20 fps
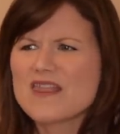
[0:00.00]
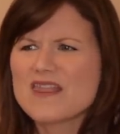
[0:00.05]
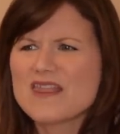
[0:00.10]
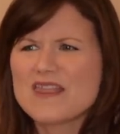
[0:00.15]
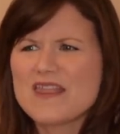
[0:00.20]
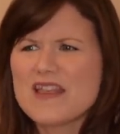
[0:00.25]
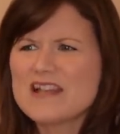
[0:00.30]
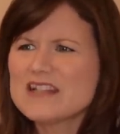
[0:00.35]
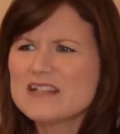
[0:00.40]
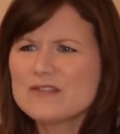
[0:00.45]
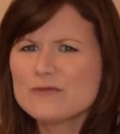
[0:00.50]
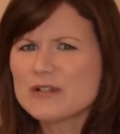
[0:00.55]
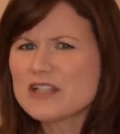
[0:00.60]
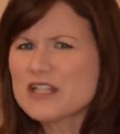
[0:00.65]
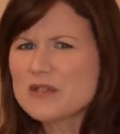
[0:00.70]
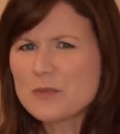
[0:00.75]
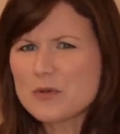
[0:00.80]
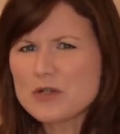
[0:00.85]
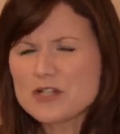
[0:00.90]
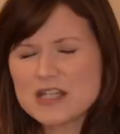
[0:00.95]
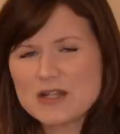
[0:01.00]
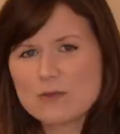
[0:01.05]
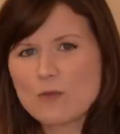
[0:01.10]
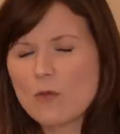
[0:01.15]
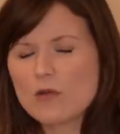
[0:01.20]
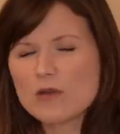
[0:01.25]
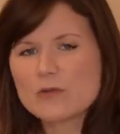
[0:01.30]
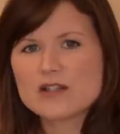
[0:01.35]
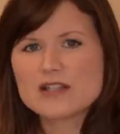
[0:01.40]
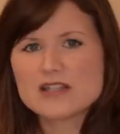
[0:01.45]
they didn't really predict
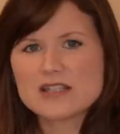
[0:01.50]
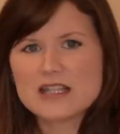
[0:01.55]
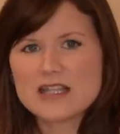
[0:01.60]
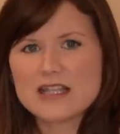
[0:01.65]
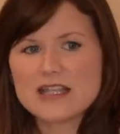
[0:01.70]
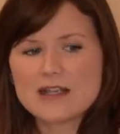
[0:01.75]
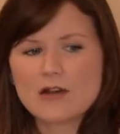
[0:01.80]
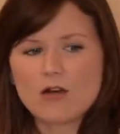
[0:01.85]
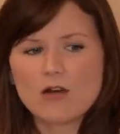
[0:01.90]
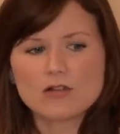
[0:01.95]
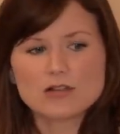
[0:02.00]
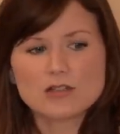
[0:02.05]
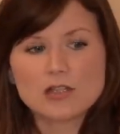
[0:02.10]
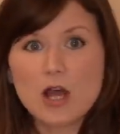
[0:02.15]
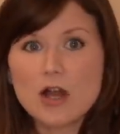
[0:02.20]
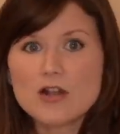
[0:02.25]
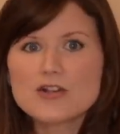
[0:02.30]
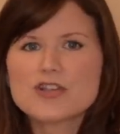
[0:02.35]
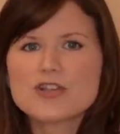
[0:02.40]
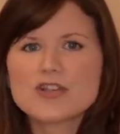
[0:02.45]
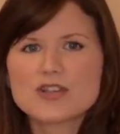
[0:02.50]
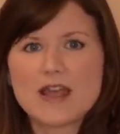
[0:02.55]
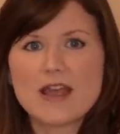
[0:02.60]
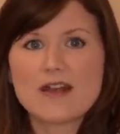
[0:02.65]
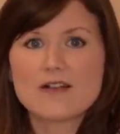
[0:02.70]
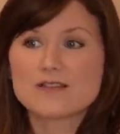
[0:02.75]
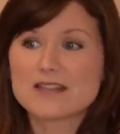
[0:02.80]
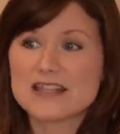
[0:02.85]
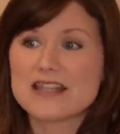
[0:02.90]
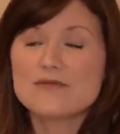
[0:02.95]
what we were seeing on larger
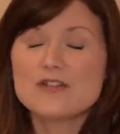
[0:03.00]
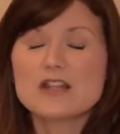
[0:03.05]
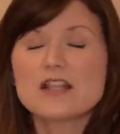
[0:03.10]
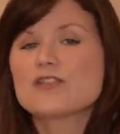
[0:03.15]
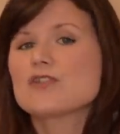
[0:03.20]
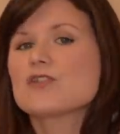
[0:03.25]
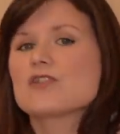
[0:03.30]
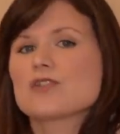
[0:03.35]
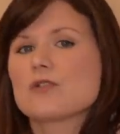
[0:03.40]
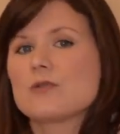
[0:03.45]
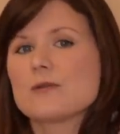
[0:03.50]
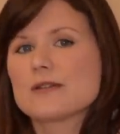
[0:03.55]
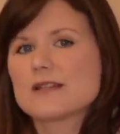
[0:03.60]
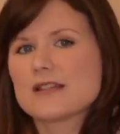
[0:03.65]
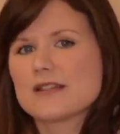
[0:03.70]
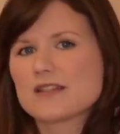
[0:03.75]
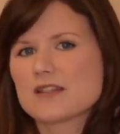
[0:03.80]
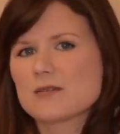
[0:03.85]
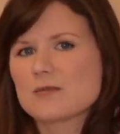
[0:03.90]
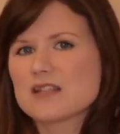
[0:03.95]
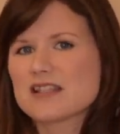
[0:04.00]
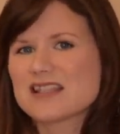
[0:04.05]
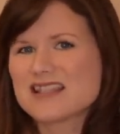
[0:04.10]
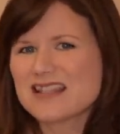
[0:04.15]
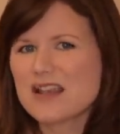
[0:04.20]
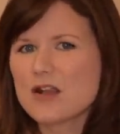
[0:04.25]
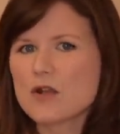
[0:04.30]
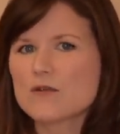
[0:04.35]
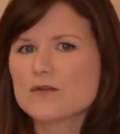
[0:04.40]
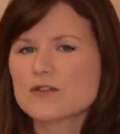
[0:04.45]
scales, even in the solar system
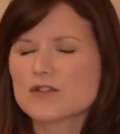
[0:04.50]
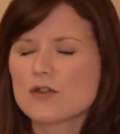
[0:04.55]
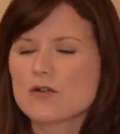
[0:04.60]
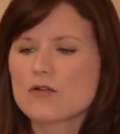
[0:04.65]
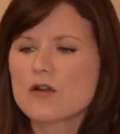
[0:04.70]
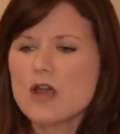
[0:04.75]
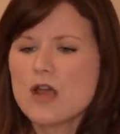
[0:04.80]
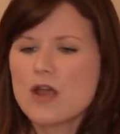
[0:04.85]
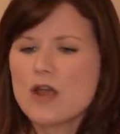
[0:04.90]
itself. So